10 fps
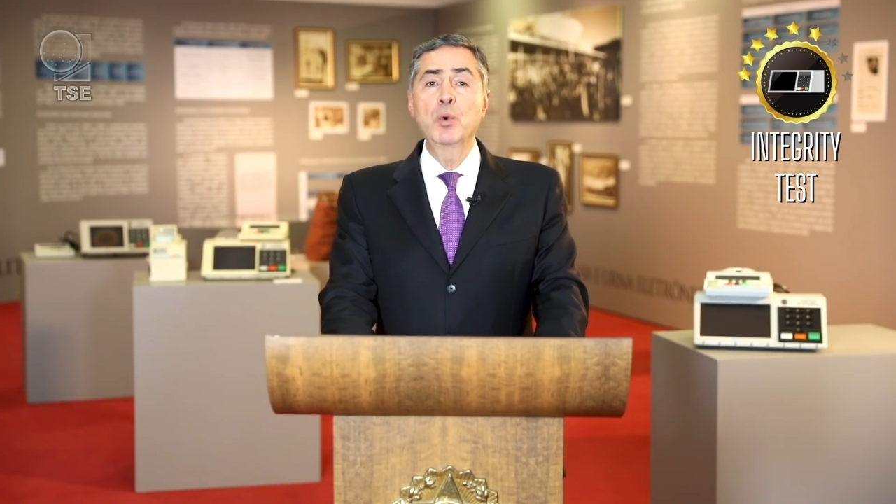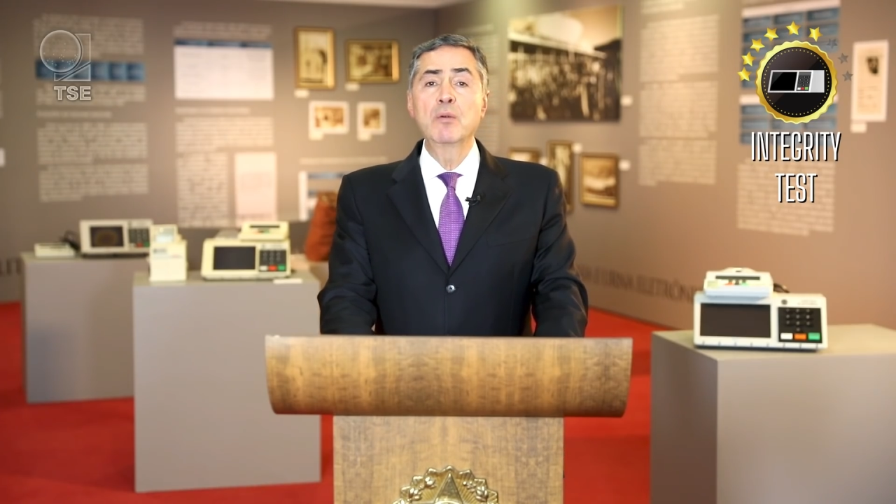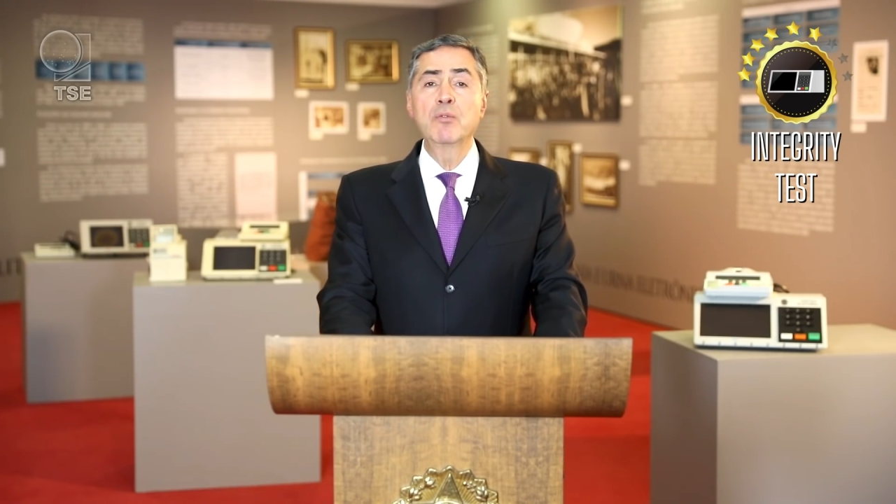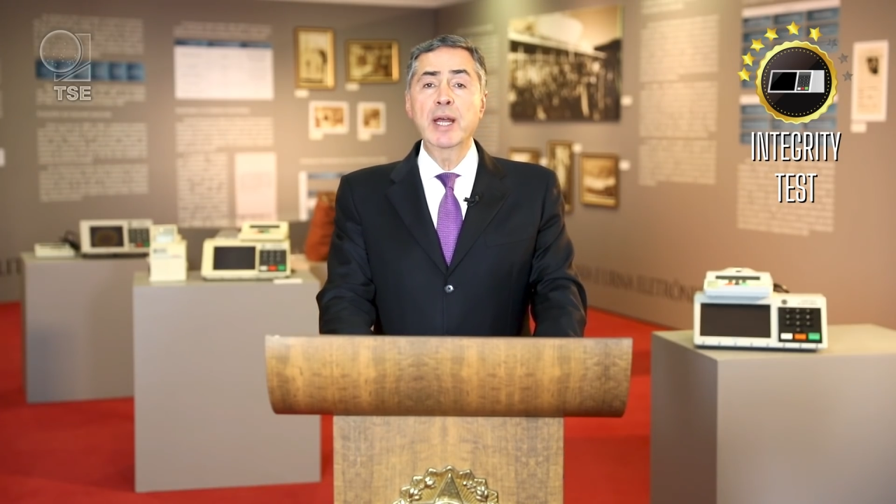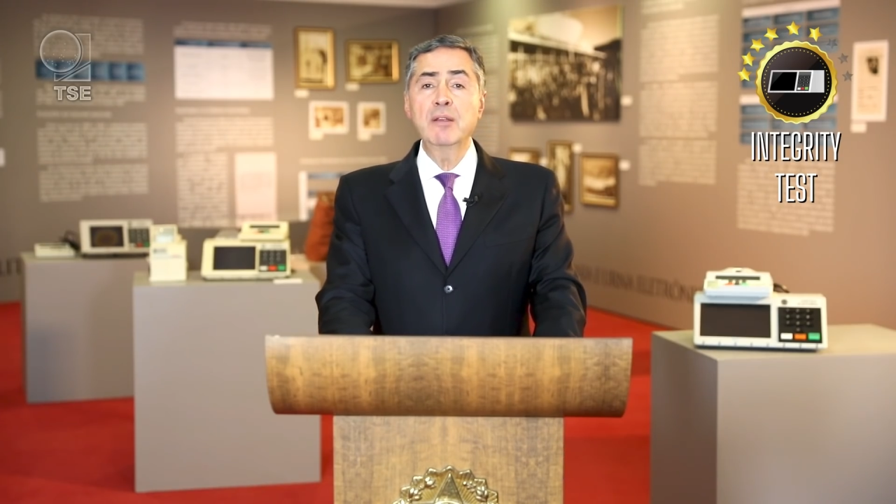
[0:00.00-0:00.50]
were
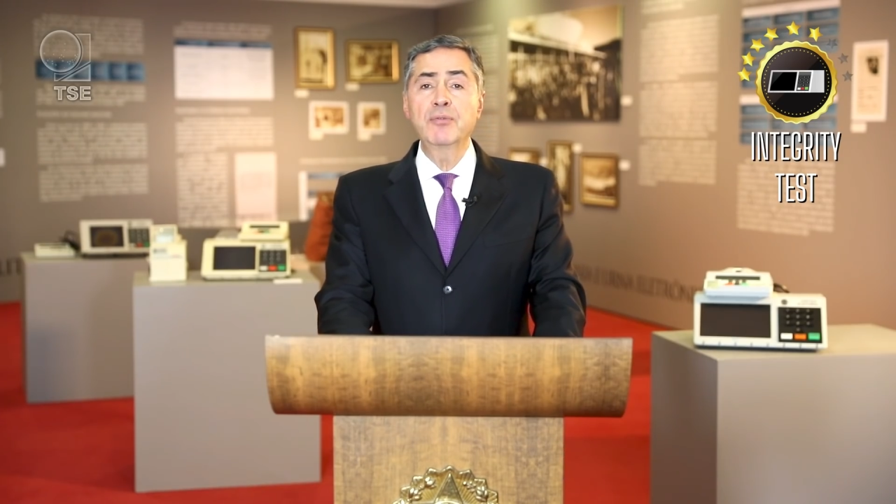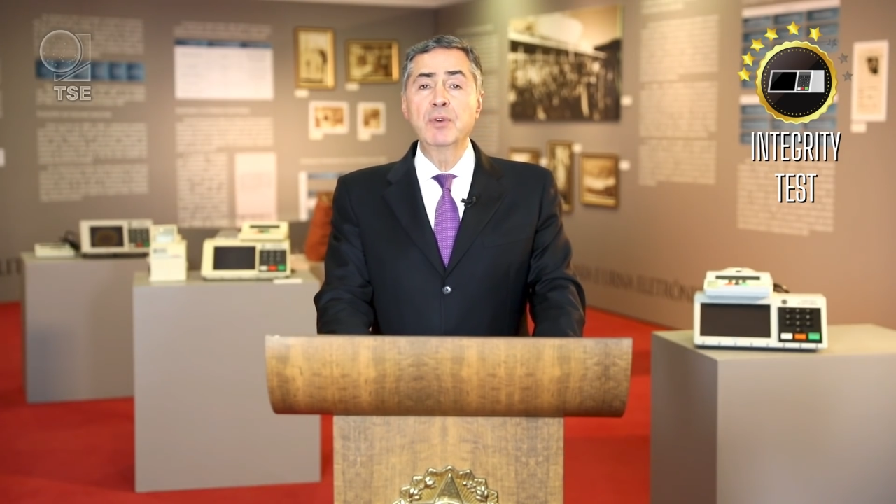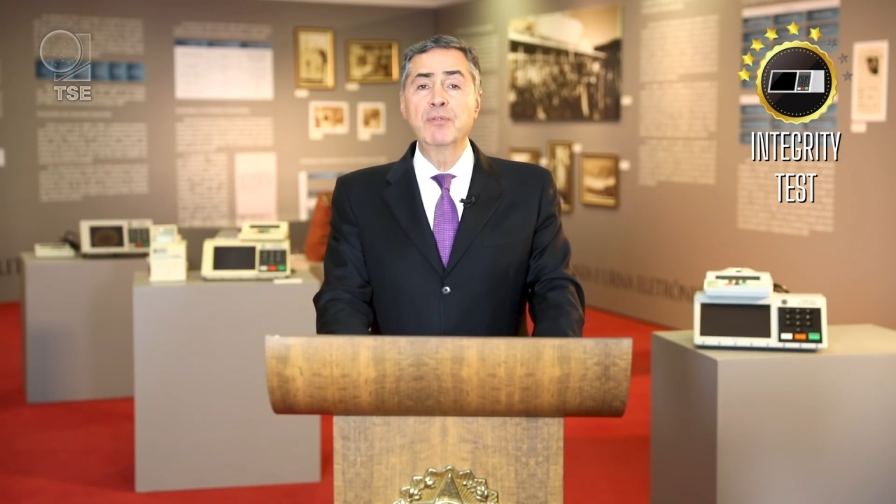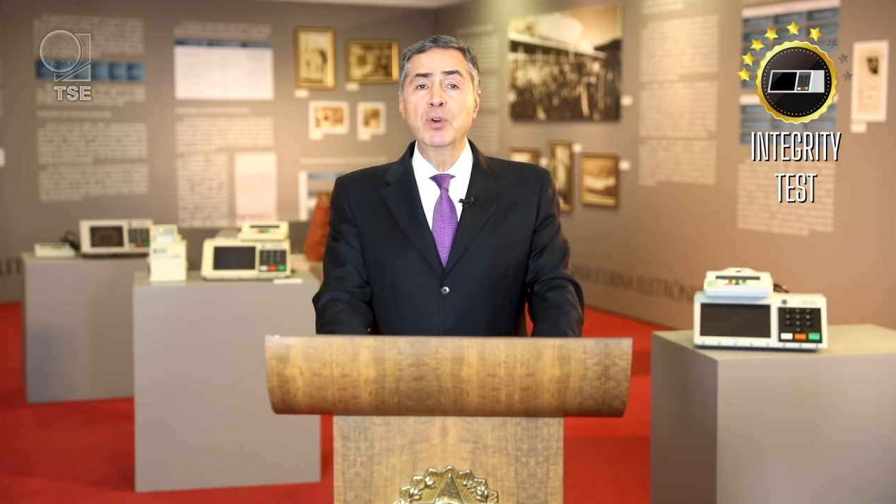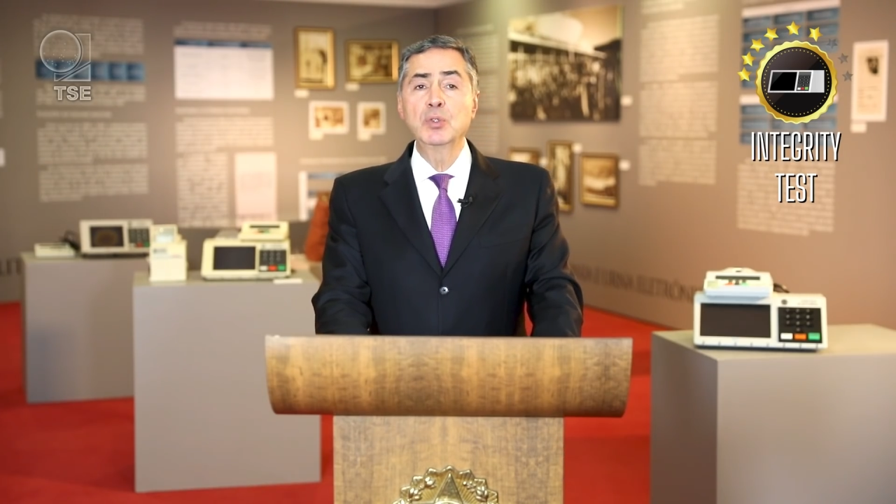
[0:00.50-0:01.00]
ready
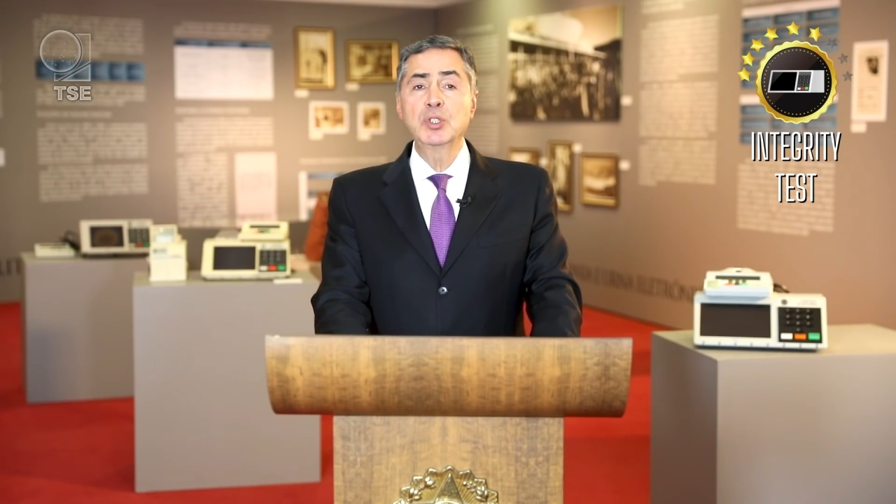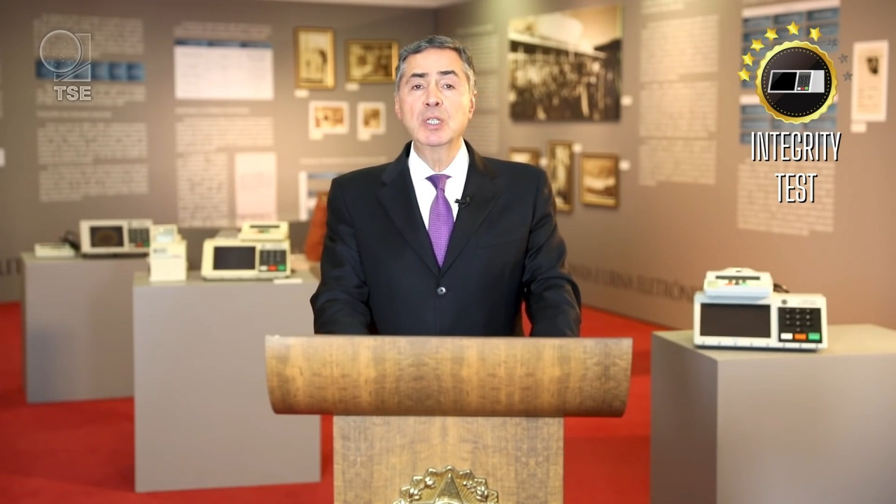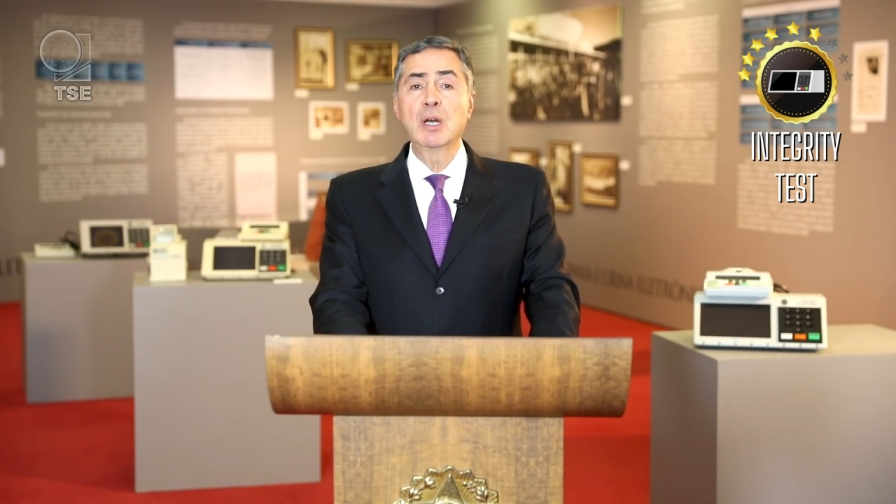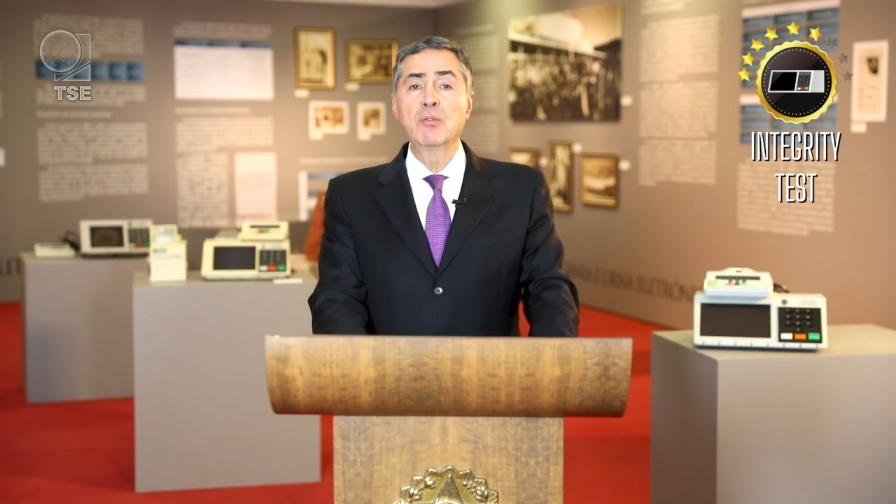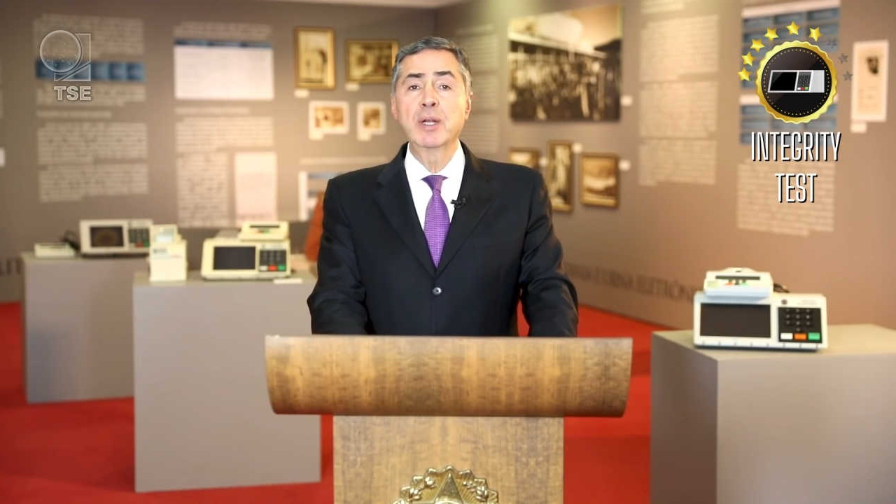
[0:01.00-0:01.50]
for
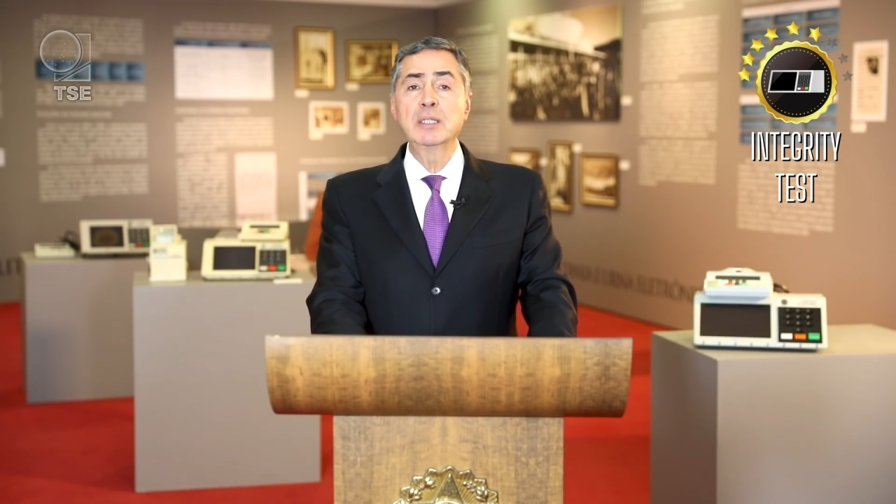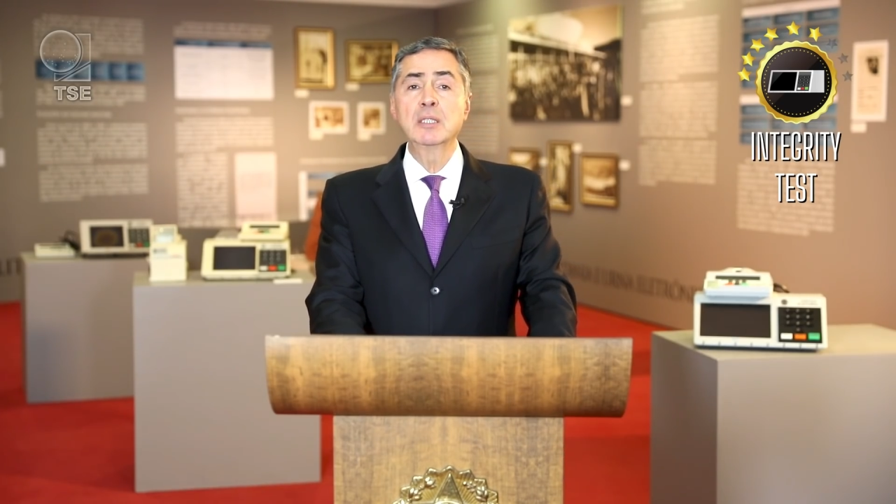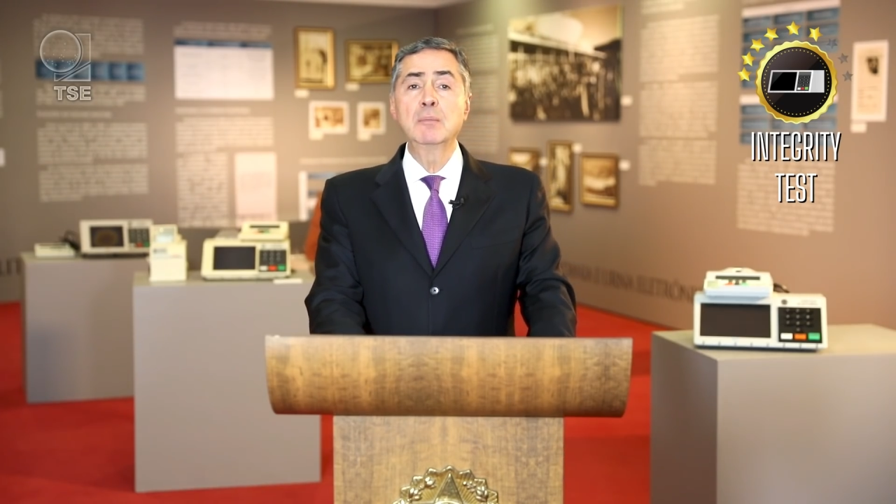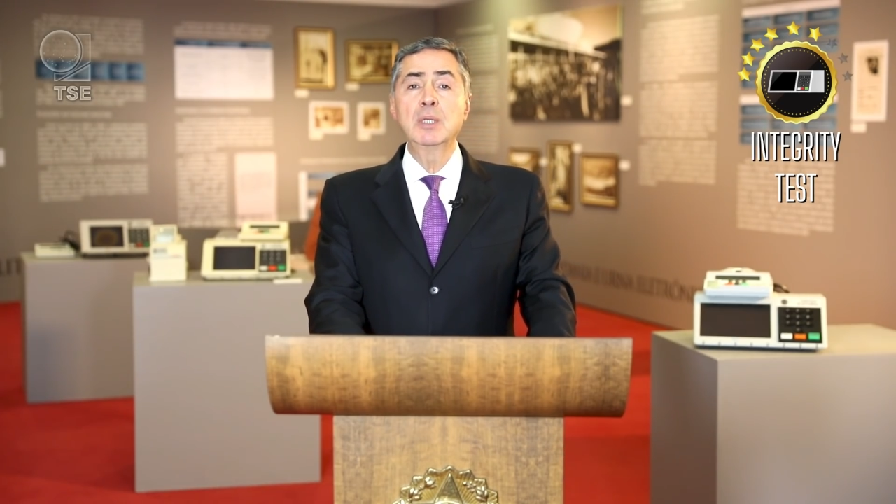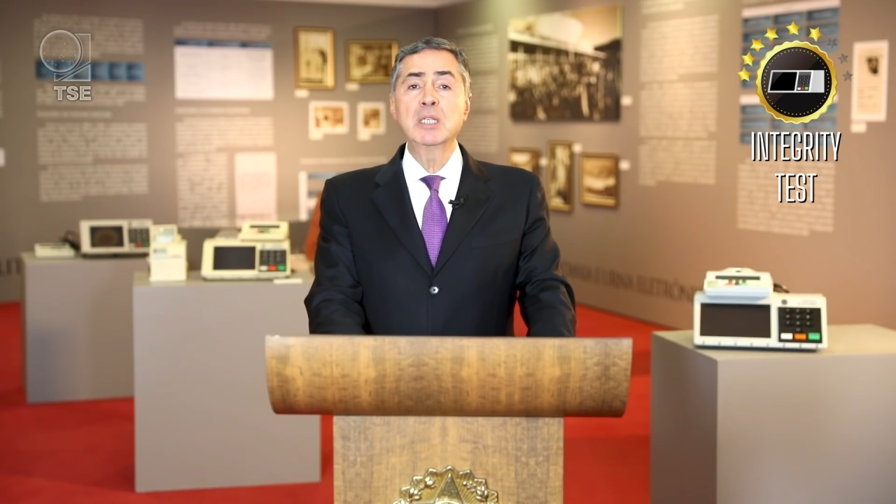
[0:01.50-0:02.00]
voting are
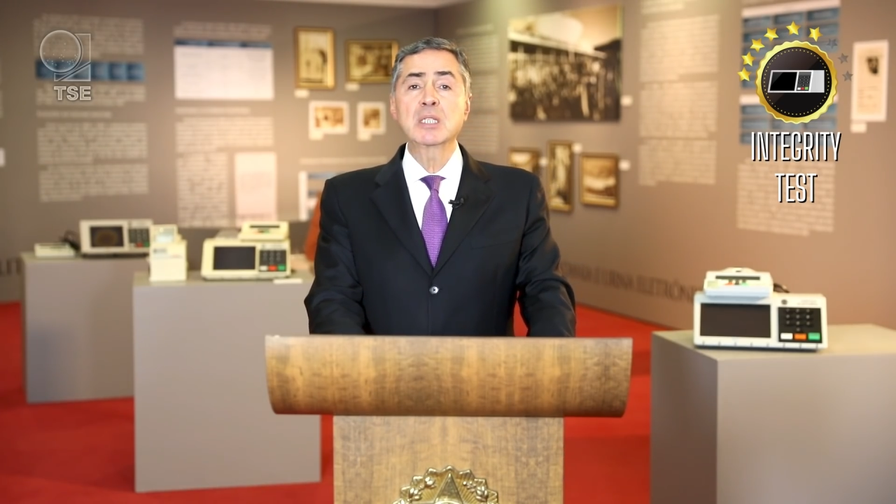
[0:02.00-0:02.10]
randomly